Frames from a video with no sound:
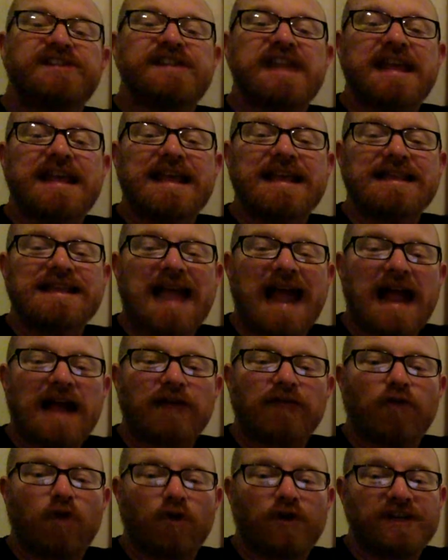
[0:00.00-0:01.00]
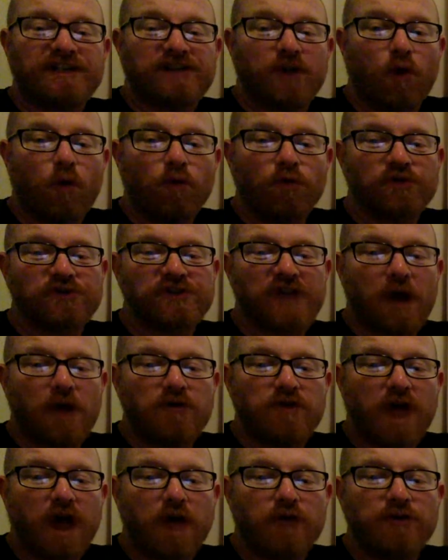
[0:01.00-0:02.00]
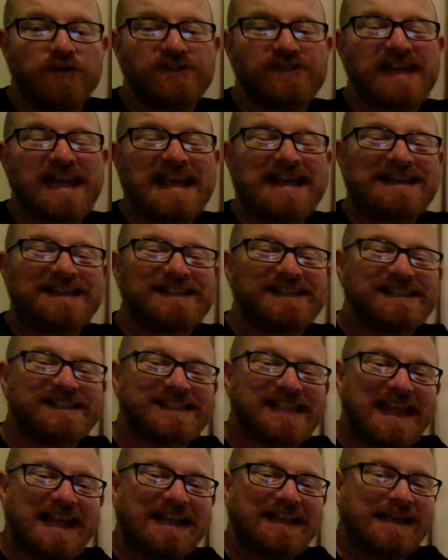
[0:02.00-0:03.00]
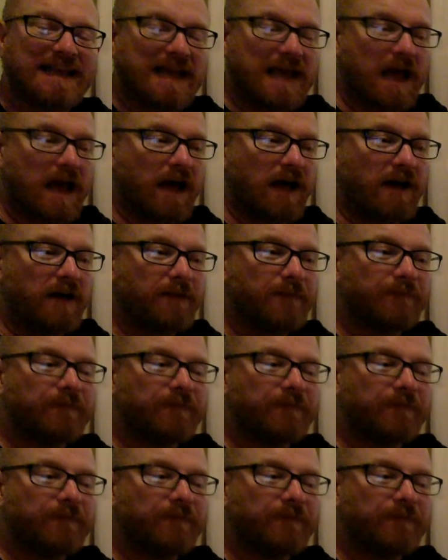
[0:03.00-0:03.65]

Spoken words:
sticky dacron is also known as insignia